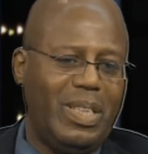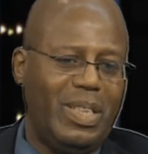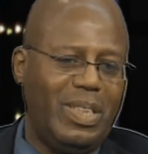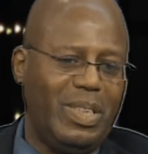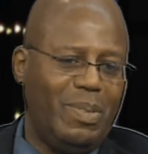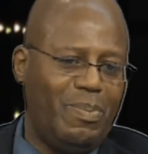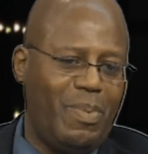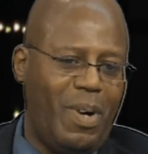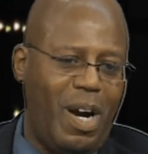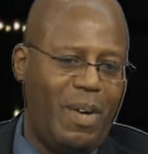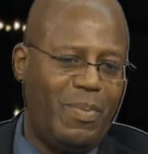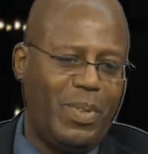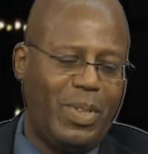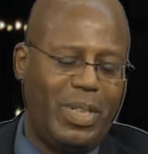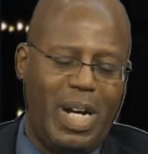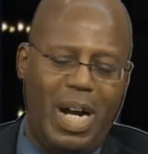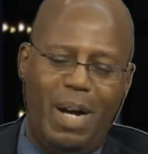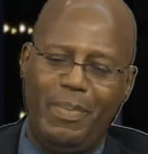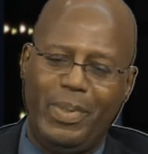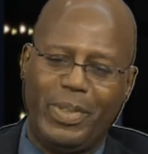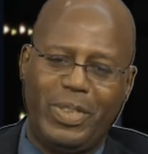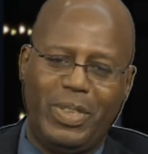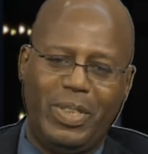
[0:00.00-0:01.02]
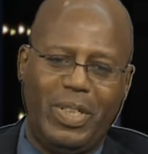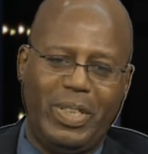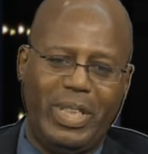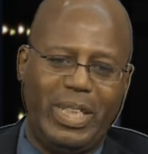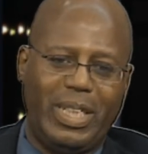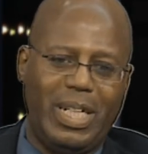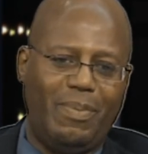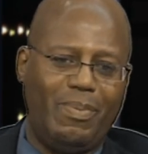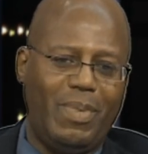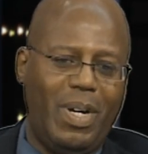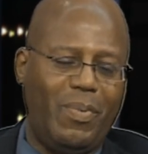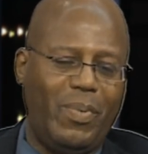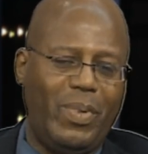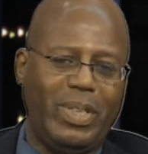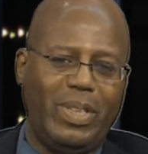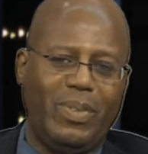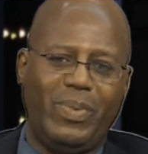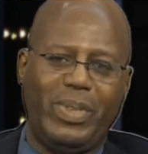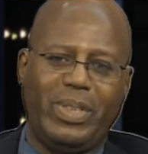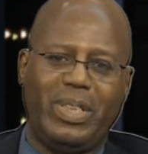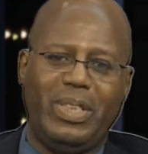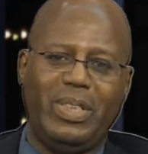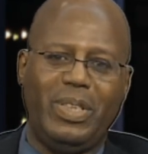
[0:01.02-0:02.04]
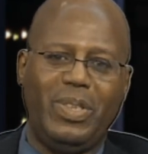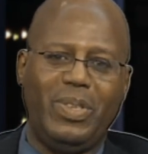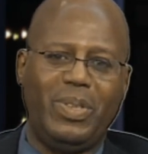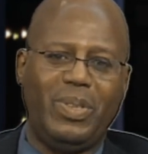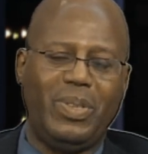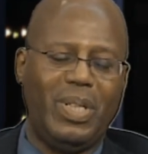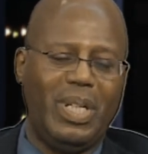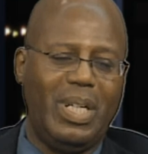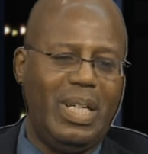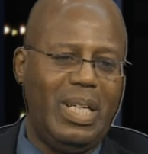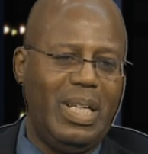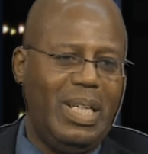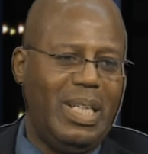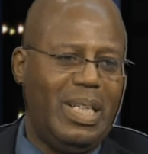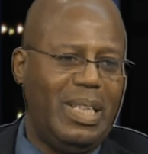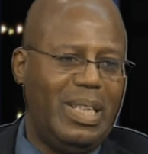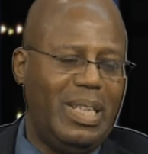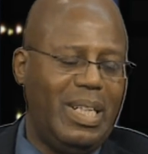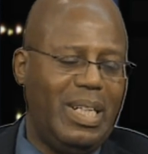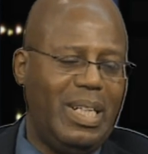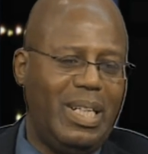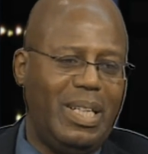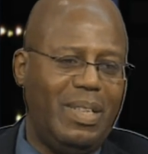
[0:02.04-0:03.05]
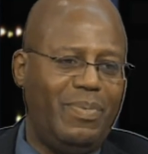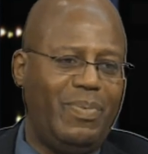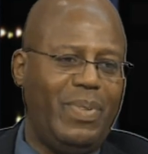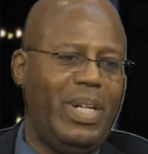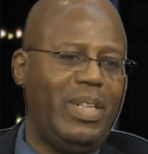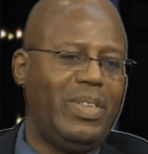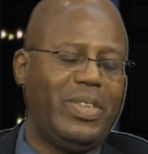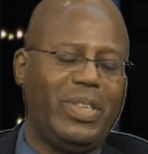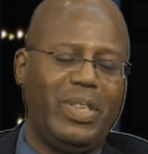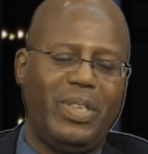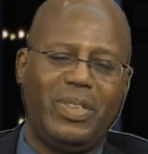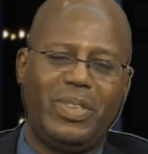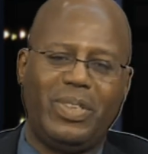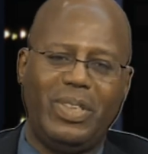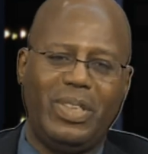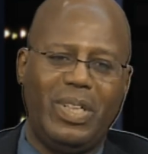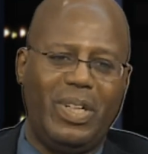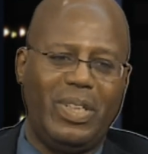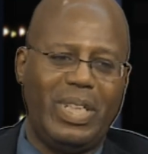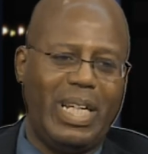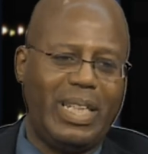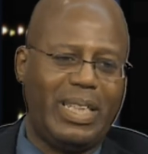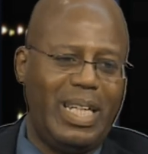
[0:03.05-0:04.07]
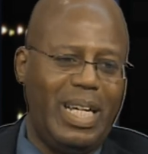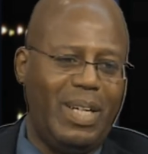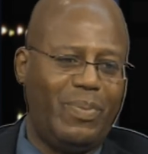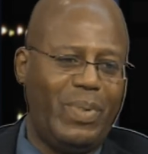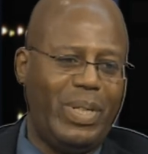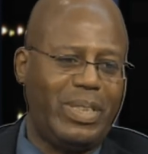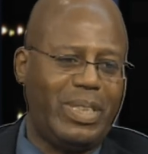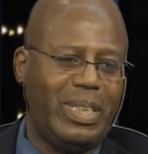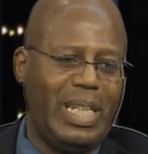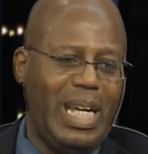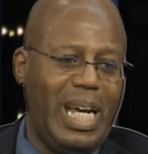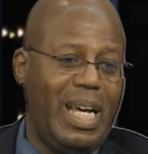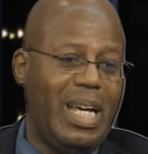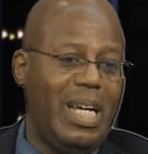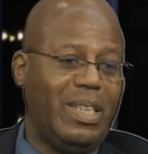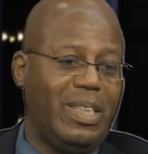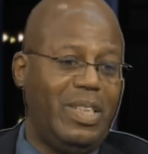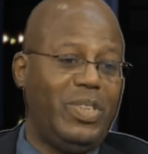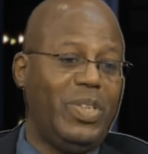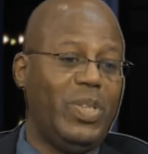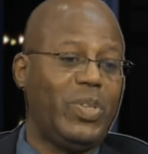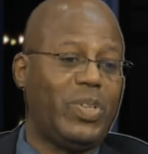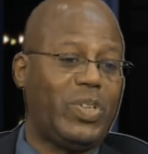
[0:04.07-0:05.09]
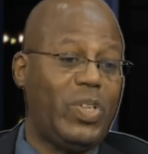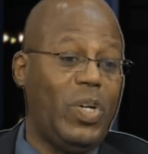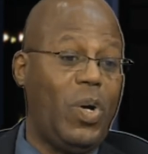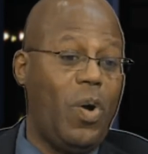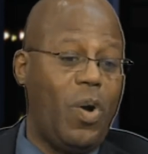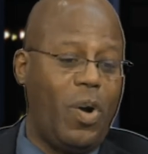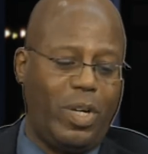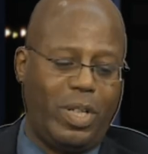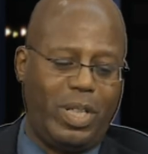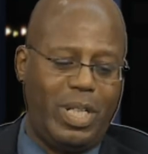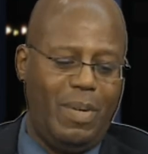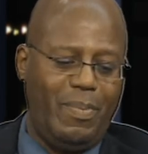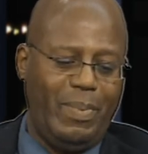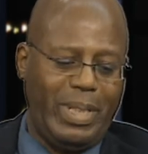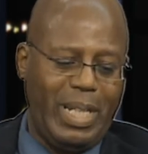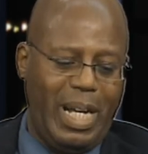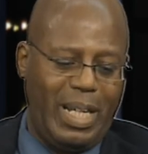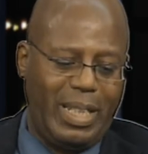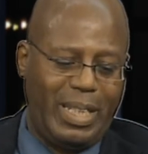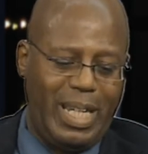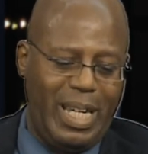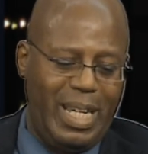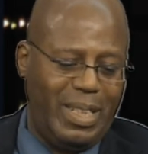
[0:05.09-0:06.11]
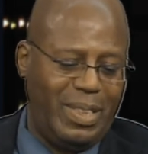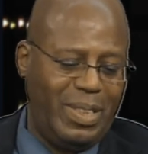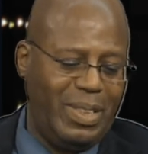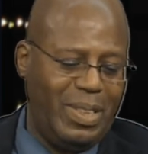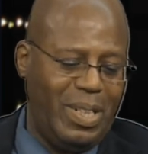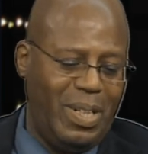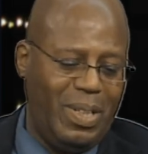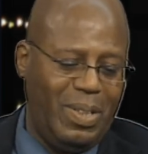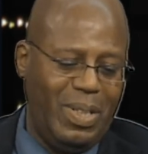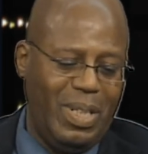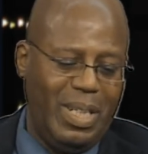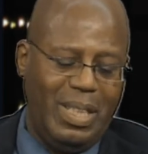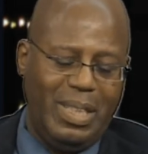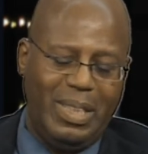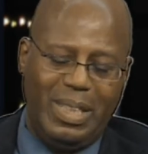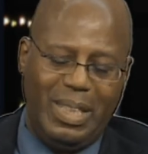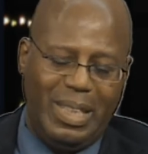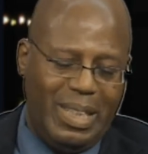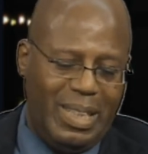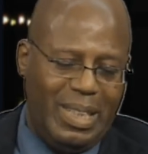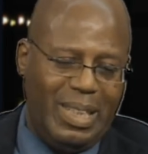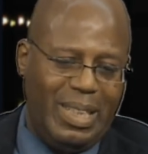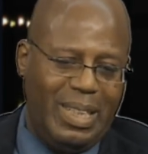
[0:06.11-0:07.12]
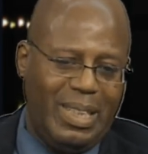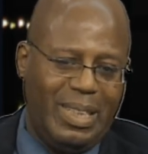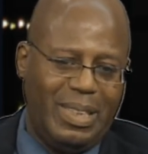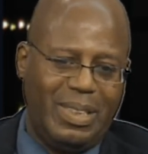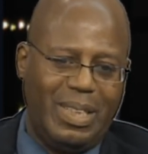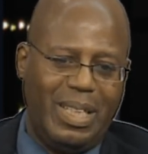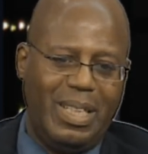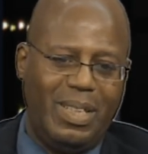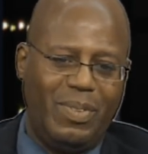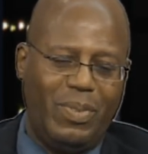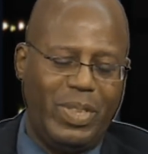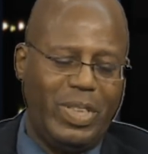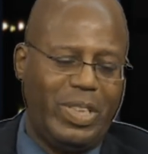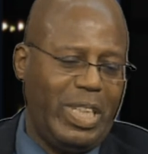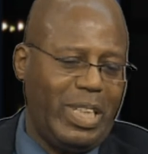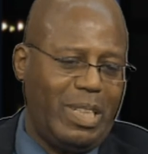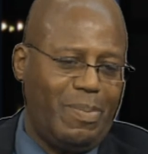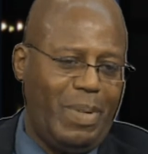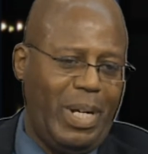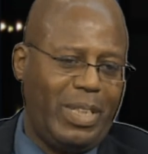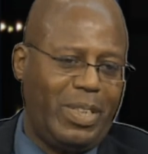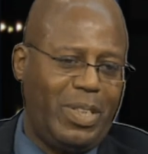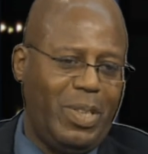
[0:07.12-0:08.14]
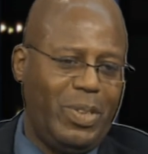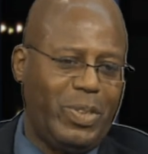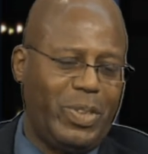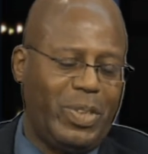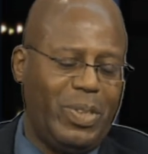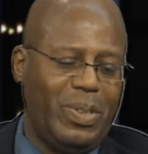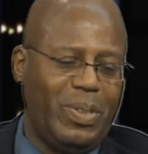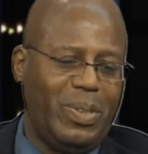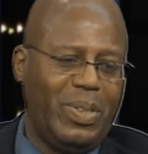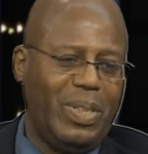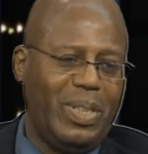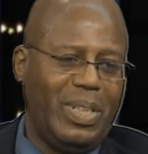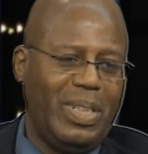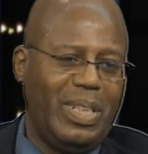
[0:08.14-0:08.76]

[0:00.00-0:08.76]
Marvel Comics, they come out with the new. Avengers, I can't wait to that. The new Thor coming out. I can't, what do you think about those two?